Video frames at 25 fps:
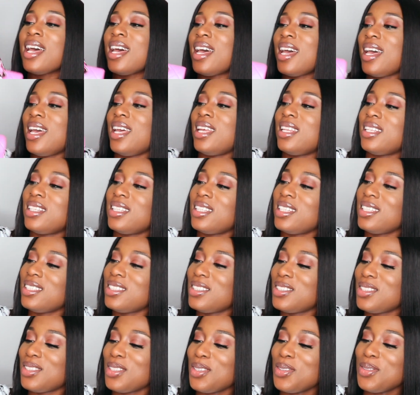And
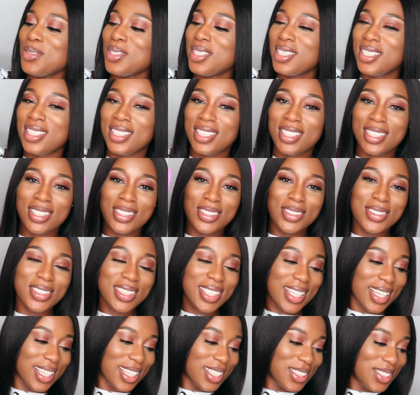it's so cute,
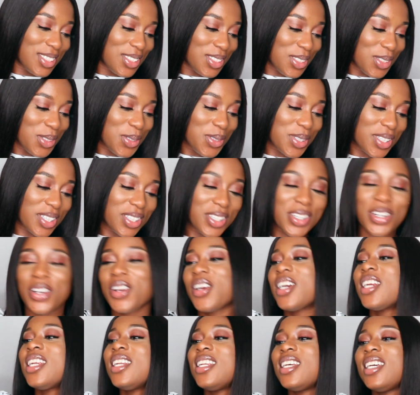like it's so
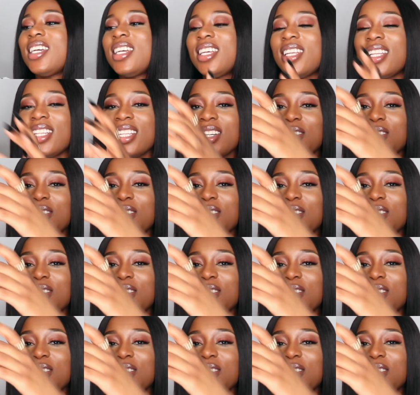girly,